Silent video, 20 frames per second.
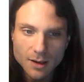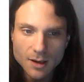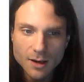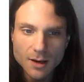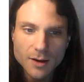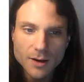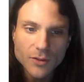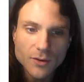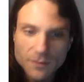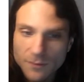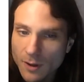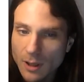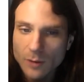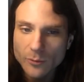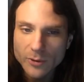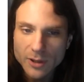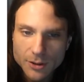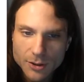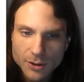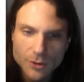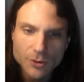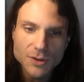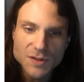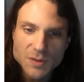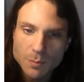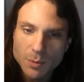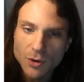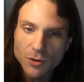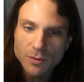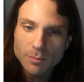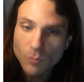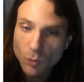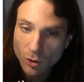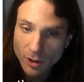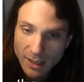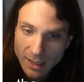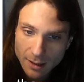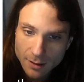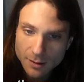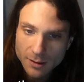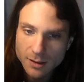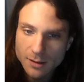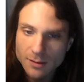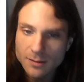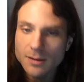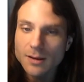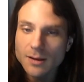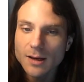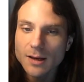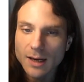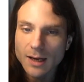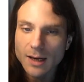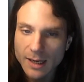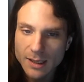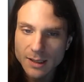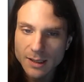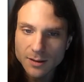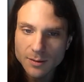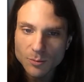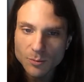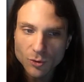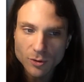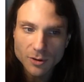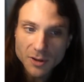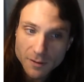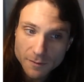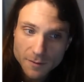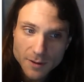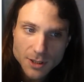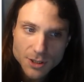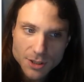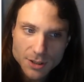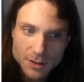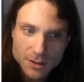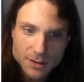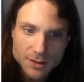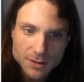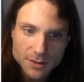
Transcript: The following code is both more elegant and more efficient.